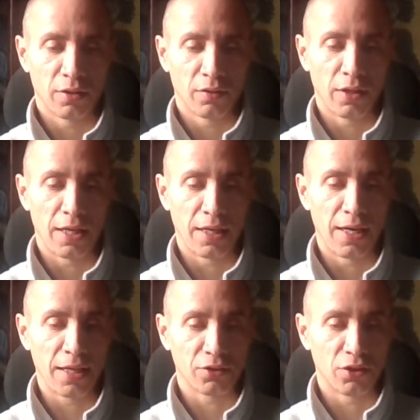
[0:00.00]
that
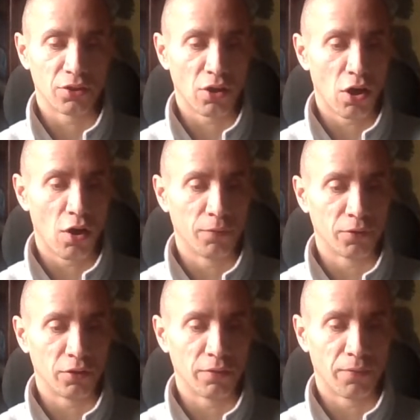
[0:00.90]
electors
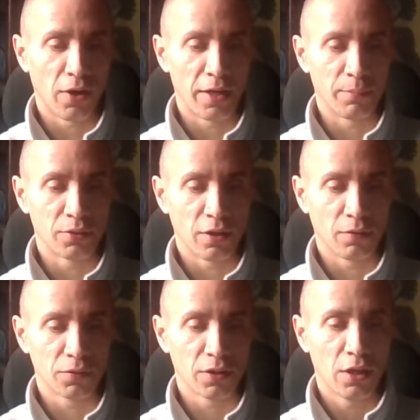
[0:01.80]
often define
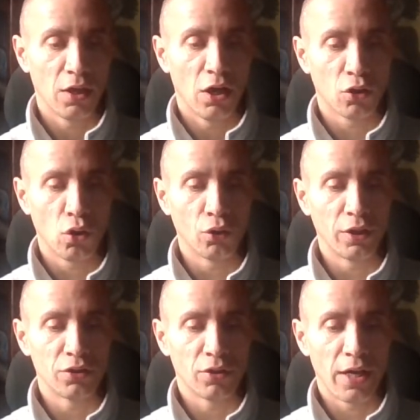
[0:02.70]
themselves
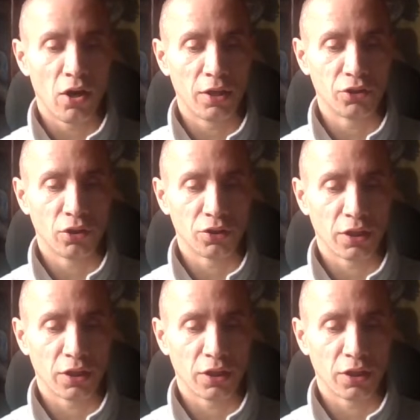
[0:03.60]
according to their ideology.